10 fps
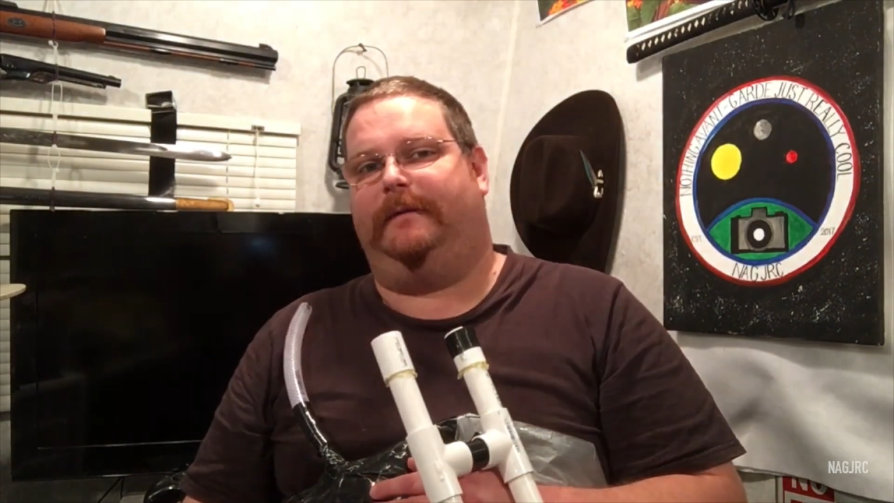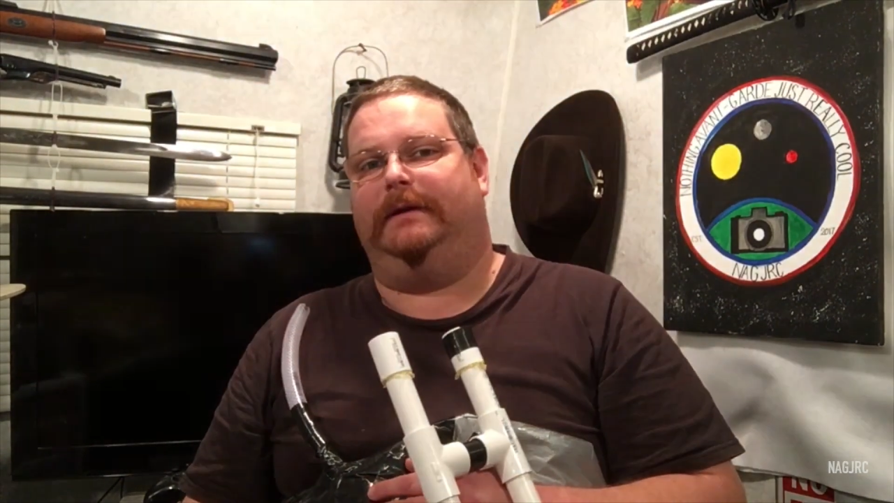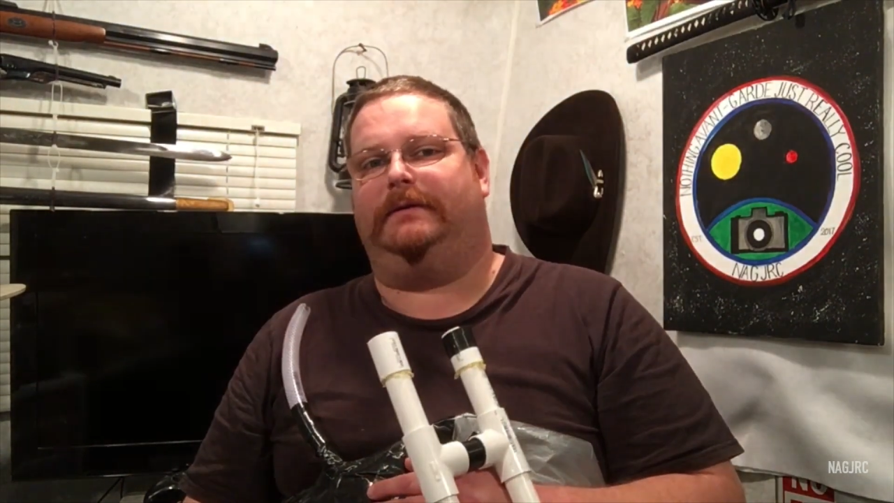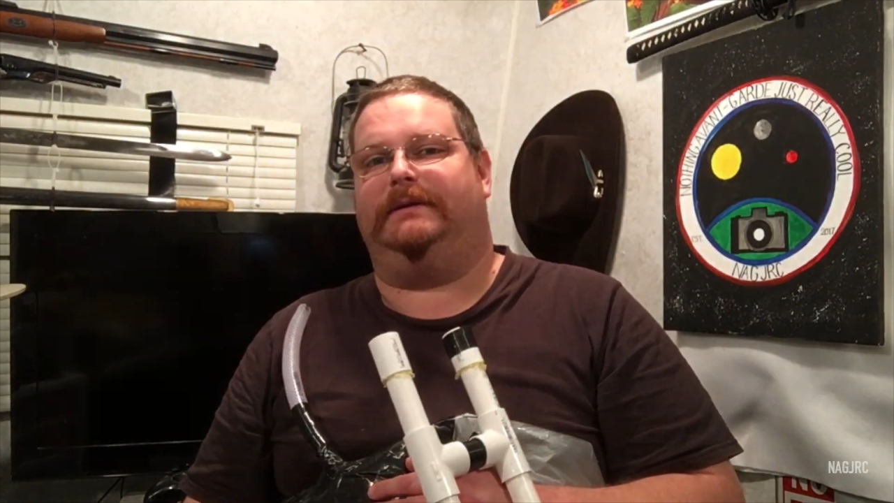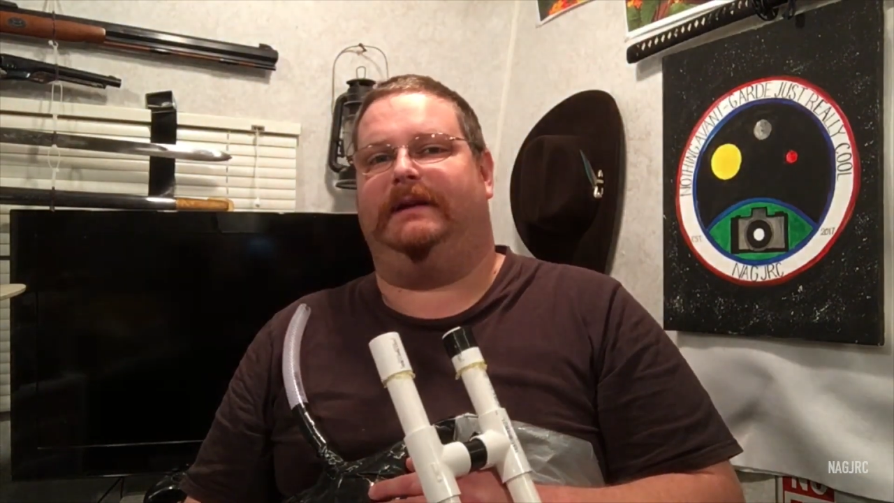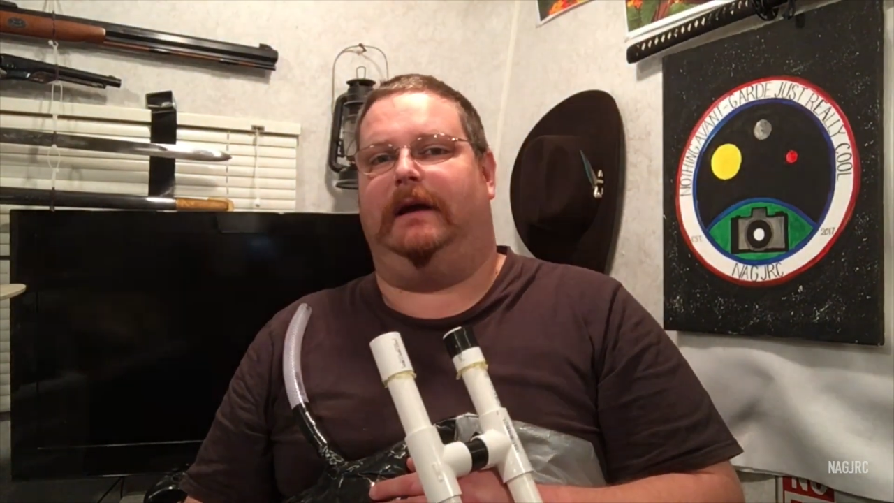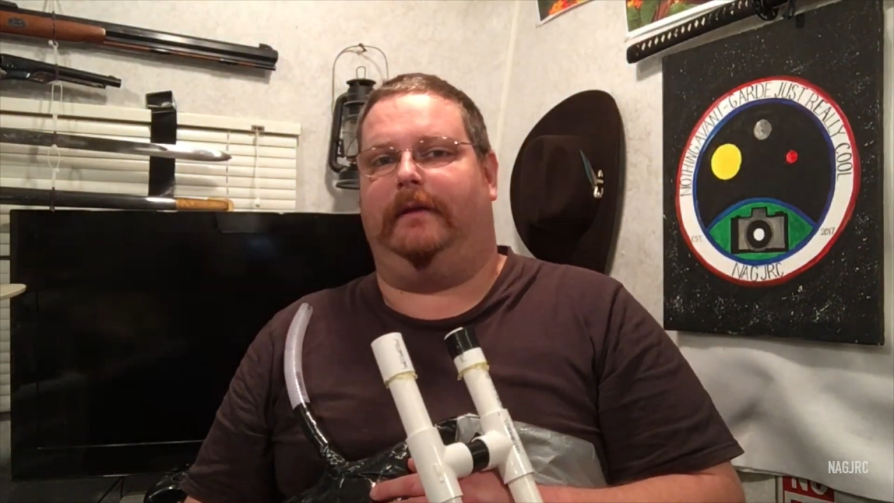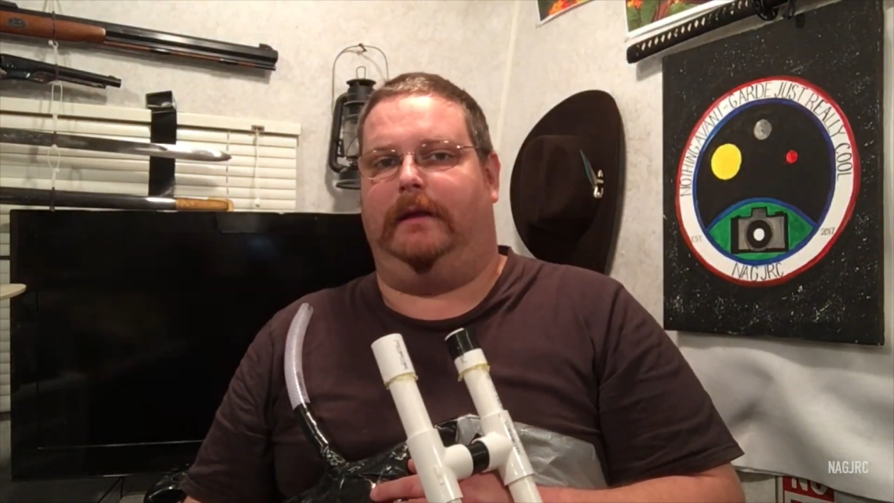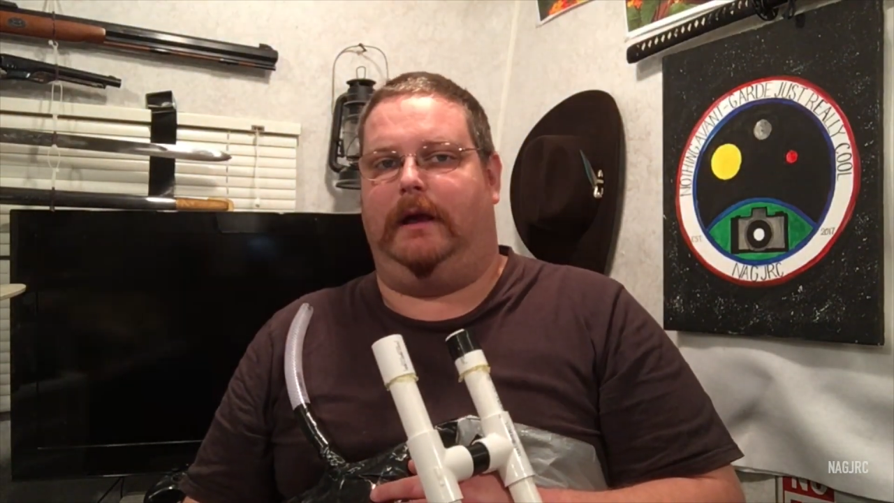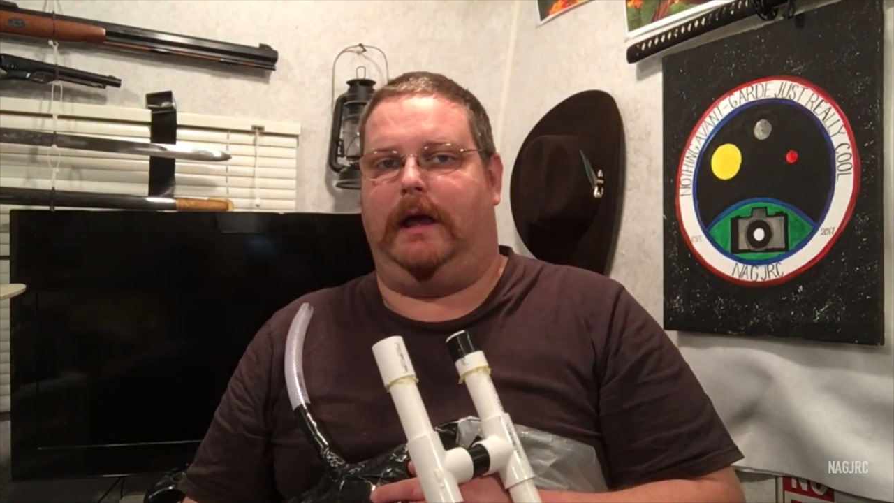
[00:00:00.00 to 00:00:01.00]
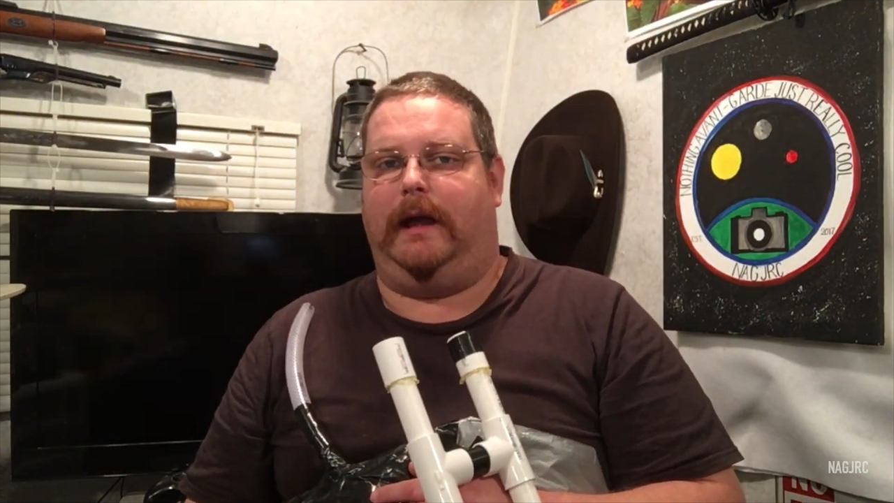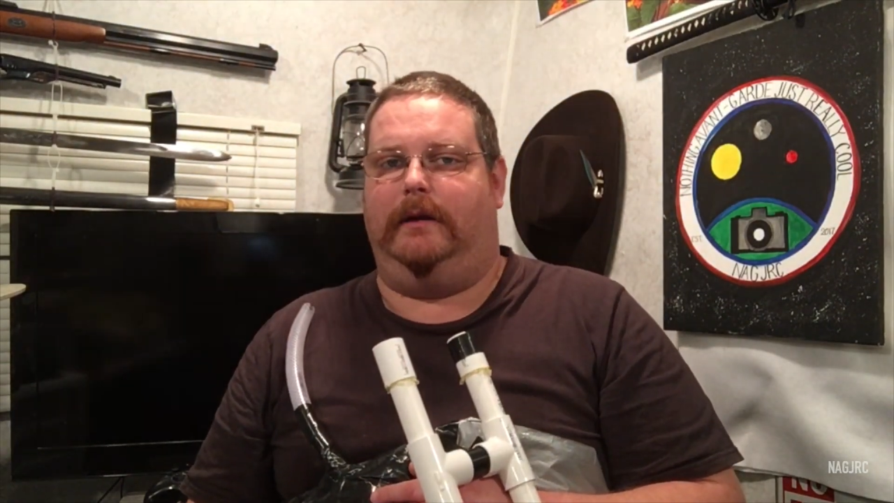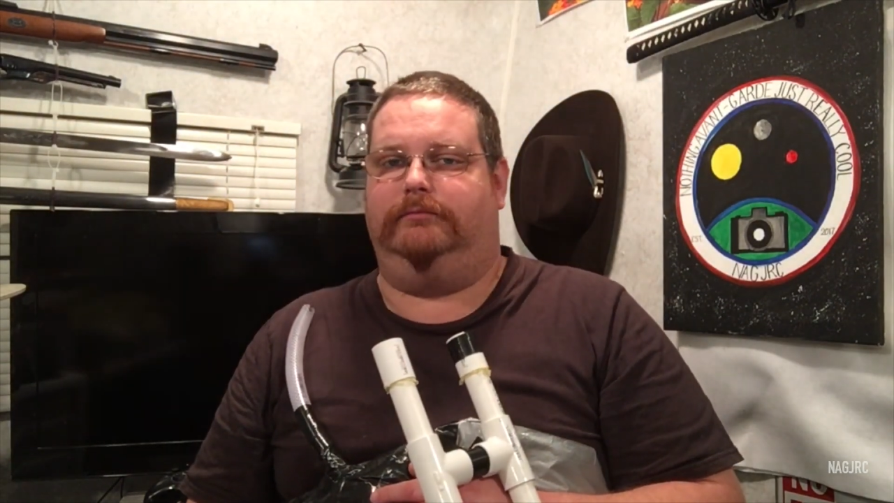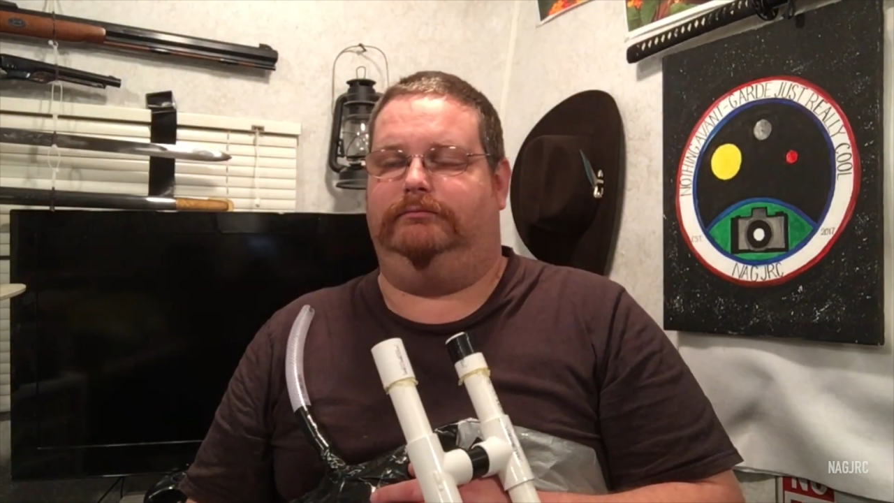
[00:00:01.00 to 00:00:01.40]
interest down the line,